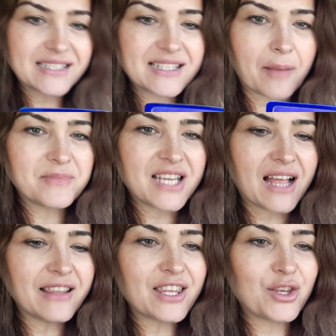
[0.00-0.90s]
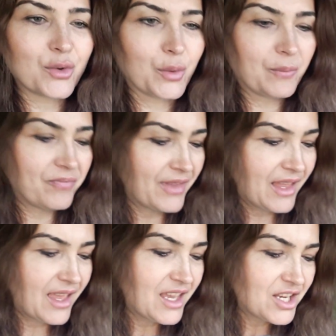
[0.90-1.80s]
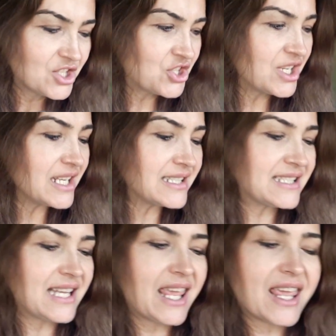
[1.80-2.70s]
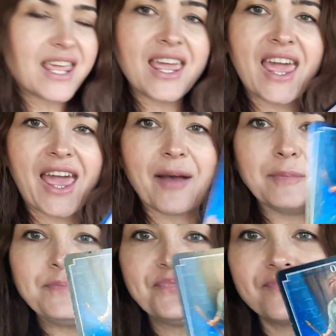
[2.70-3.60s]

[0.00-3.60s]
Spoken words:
I'm telling you, she's seeing him